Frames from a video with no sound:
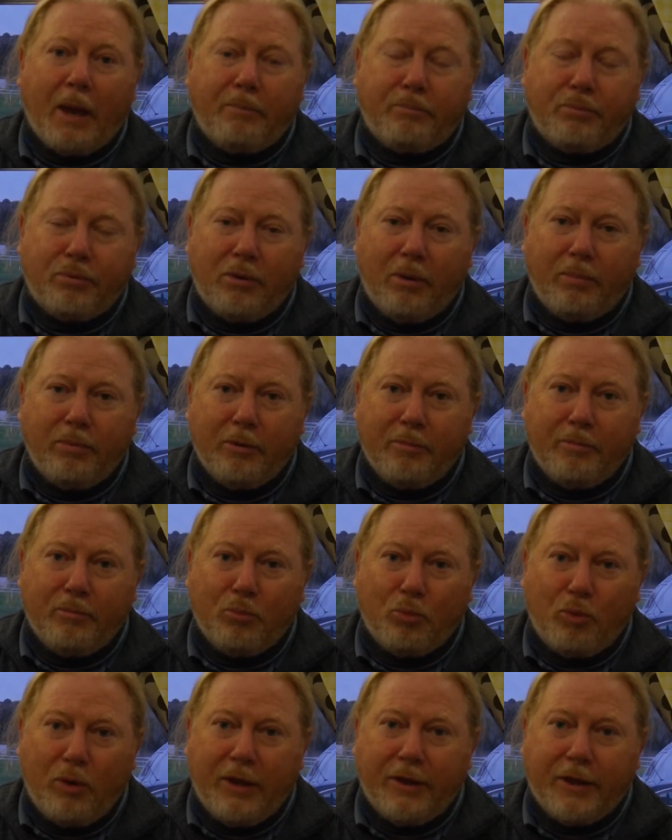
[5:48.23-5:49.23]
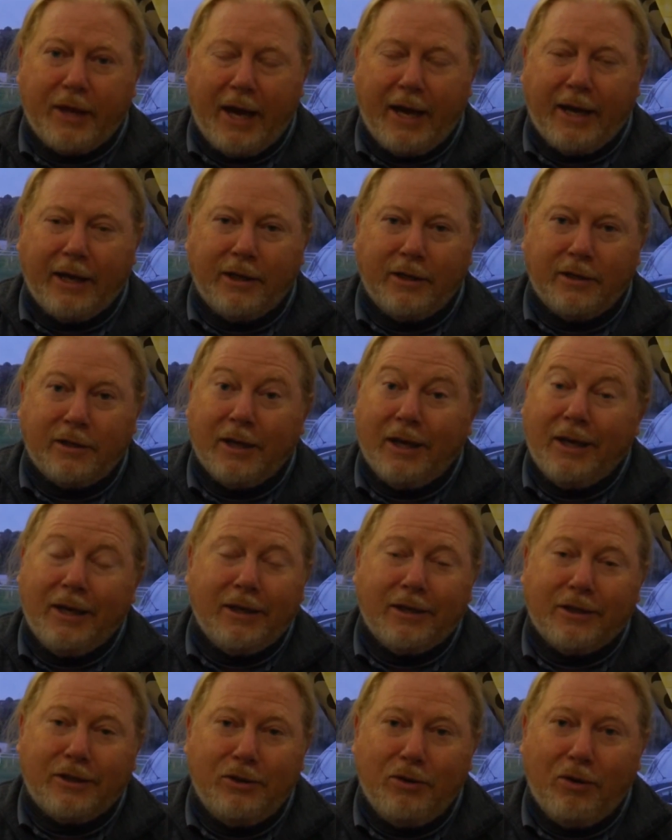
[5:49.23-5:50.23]
Problem with that is
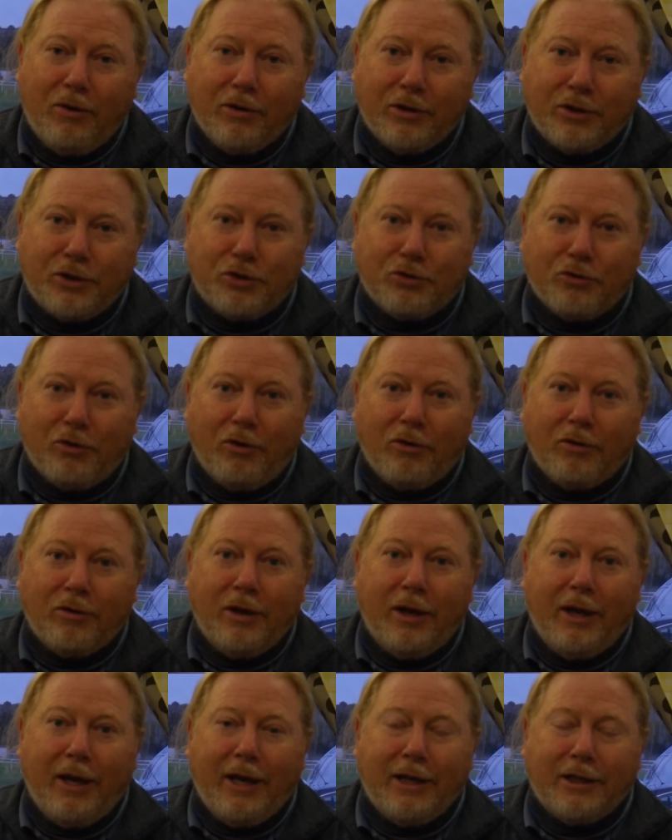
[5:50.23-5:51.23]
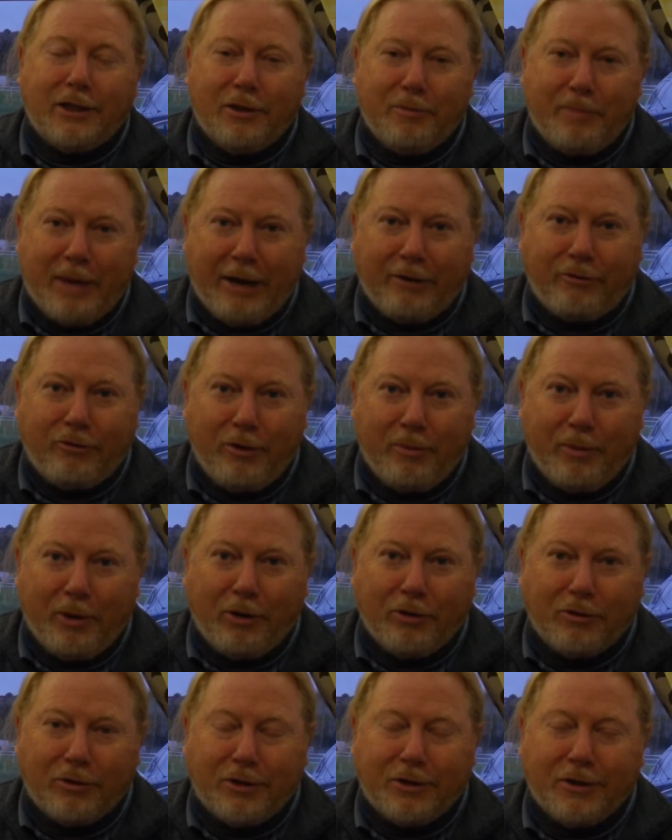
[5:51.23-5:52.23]
it's not as strong as the battery
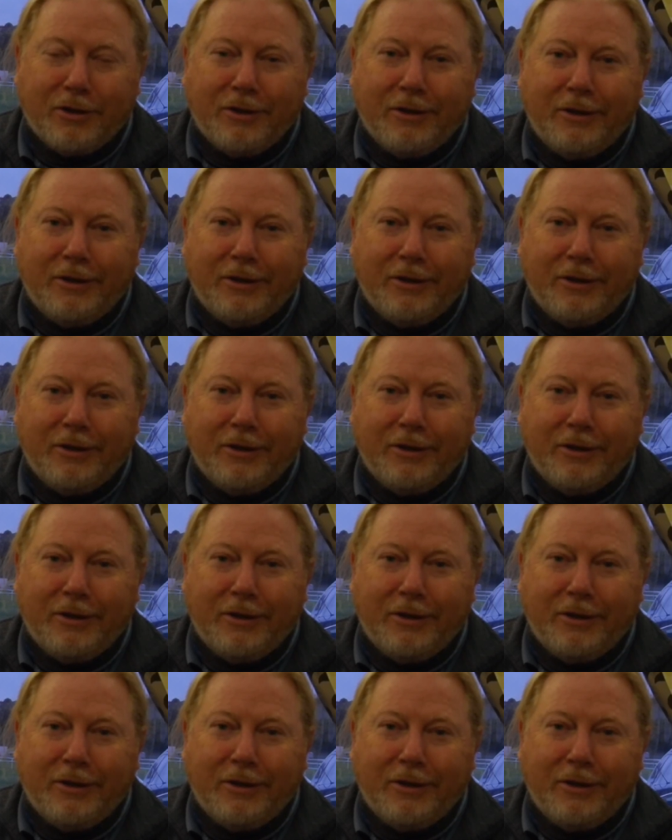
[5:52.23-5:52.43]
box,